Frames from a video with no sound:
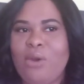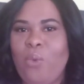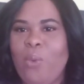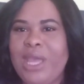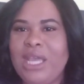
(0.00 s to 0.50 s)

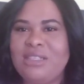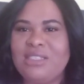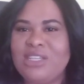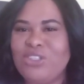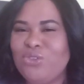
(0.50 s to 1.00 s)
wig
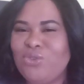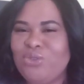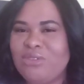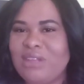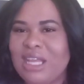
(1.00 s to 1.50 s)

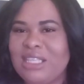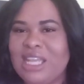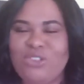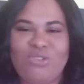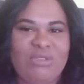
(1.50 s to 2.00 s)
essentials, like
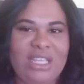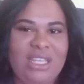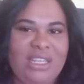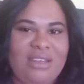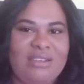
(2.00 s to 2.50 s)
things you
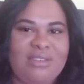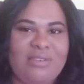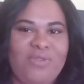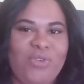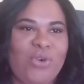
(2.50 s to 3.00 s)
need
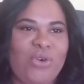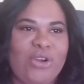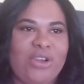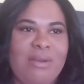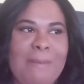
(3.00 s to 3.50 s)

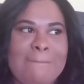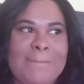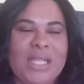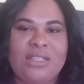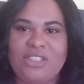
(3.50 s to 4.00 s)
for
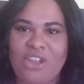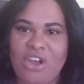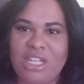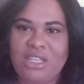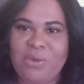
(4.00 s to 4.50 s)

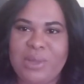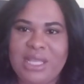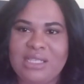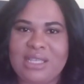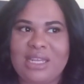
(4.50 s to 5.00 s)
installing your
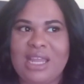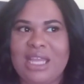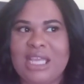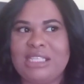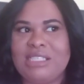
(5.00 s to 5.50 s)
wigs and I
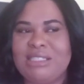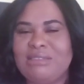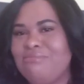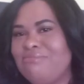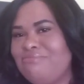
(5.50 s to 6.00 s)

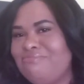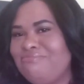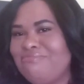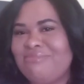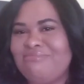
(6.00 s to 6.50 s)
guess
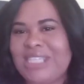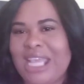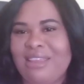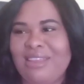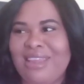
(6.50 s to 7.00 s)

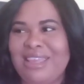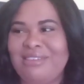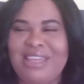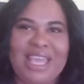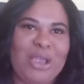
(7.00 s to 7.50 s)

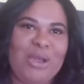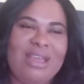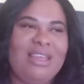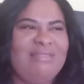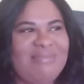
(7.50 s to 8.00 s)
taking care.
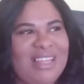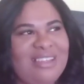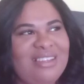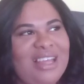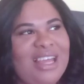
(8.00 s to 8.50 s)

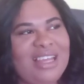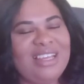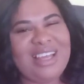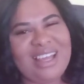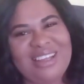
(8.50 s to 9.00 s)
Well, I
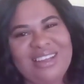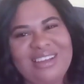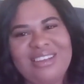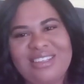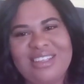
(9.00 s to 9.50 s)

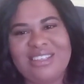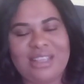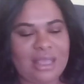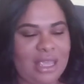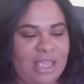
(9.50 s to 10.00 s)
could say
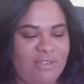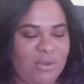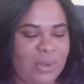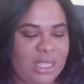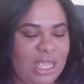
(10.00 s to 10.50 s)
taking care of
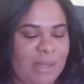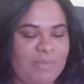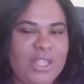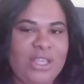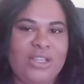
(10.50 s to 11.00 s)
your wig. Yeah.
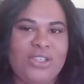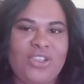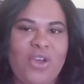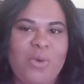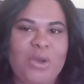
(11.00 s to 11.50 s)

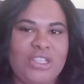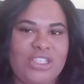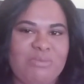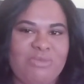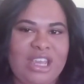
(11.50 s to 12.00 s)
So we're going
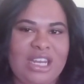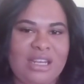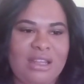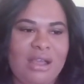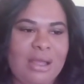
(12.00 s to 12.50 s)
to jump right in.